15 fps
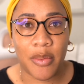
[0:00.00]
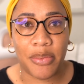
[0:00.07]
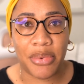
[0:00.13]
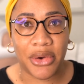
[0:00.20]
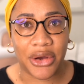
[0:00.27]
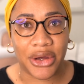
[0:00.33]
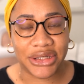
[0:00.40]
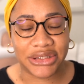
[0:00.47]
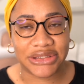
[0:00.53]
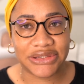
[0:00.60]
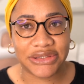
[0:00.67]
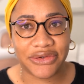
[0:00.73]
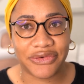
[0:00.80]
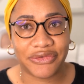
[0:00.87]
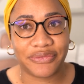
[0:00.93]

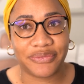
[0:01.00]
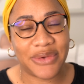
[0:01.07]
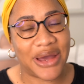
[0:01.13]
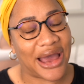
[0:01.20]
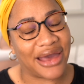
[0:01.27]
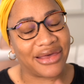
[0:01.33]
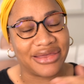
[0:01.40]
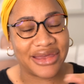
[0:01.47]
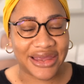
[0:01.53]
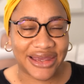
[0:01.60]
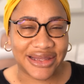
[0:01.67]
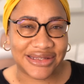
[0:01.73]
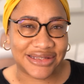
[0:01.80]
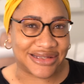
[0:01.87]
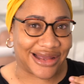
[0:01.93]
but I think
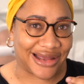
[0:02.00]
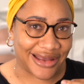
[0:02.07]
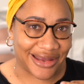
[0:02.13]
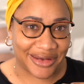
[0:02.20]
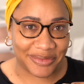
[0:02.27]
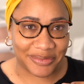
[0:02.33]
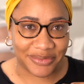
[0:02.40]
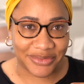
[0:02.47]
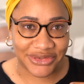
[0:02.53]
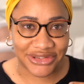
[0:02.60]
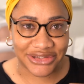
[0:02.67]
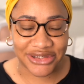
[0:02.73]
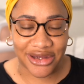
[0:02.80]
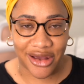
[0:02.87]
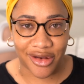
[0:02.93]
it's time
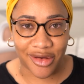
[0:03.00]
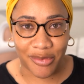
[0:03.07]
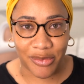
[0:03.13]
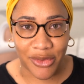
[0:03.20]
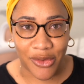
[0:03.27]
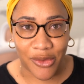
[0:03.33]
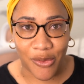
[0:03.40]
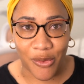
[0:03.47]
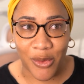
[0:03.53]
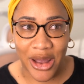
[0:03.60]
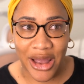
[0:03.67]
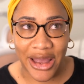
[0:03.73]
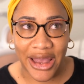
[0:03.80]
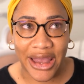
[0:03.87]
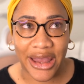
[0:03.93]
to talk about
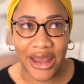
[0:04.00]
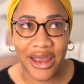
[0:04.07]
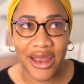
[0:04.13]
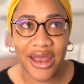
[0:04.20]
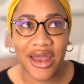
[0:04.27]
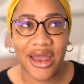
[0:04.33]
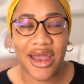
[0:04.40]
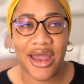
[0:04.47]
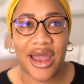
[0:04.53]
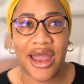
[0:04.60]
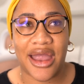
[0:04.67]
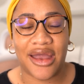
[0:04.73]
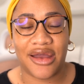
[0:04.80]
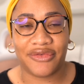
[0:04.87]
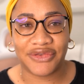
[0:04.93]
why
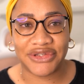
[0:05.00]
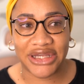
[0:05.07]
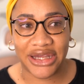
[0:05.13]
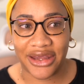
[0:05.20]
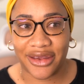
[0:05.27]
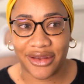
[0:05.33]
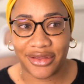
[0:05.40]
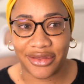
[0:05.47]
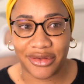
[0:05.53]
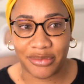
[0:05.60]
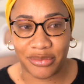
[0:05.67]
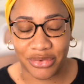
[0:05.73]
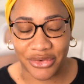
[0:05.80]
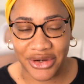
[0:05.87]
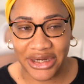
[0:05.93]
I have taken the
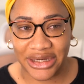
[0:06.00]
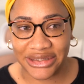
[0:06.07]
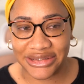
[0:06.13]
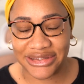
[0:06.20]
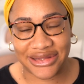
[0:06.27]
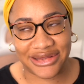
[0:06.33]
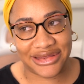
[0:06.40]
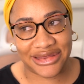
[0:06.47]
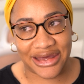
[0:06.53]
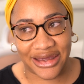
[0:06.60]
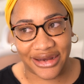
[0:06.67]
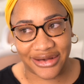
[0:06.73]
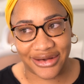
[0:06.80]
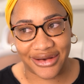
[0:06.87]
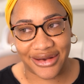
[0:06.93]
breaks
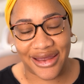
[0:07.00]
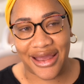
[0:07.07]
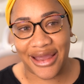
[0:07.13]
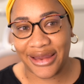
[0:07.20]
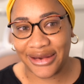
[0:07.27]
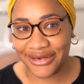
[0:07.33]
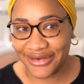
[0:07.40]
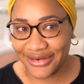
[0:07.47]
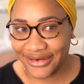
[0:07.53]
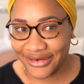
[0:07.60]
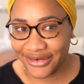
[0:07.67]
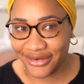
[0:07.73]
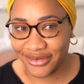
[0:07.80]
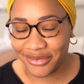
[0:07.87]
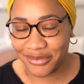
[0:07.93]
that I
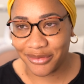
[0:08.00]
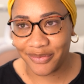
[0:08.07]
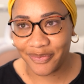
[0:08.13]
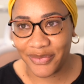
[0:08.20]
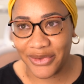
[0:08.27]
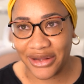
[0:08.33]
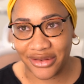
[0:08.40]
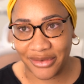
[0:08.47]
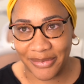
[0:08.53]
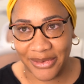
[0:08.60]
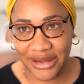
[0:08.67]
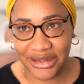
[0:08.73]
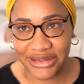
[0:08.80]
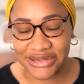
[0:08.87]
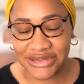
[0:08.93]
did in the
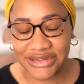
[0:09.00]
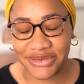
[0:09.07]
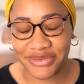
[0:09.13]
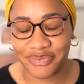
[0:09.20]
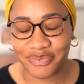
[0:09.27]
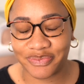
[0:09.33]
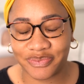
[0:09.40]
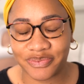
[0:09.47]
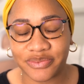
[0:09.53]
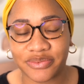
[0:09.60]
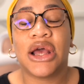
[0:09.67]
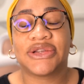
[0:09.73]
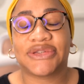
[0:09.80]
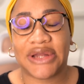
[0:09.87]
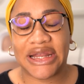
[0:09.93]
past.
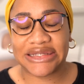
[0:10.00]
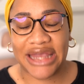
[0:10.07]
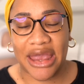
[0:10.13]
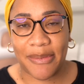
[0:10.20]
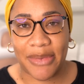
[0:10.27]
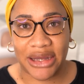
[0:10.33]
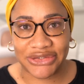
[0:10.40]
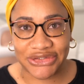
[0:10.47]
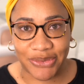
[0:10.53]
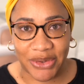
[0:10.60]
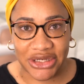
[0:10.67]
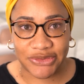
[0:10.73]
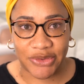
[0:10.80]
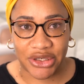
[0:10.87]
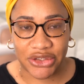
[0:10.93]
So let's get back to
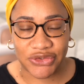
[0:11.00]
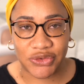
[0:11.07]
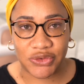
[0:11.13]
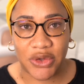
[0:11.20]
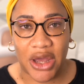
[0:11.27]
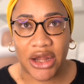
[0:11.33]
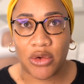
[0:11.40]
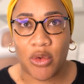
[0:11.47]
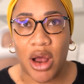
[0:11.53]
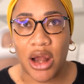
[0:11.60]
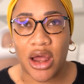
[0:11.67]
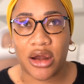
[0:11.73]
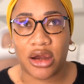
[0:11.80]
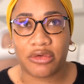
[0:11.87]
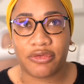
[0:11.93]
2022. I know a
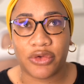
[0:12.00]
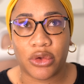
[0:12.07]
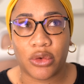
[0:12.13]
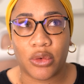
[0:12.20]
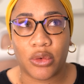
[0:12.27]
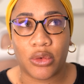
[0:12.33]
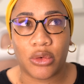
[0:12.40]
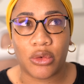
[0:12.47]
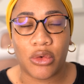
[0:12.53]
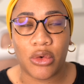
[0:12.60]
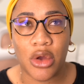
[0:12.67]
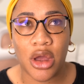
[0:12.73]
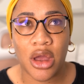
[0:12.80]
lot of you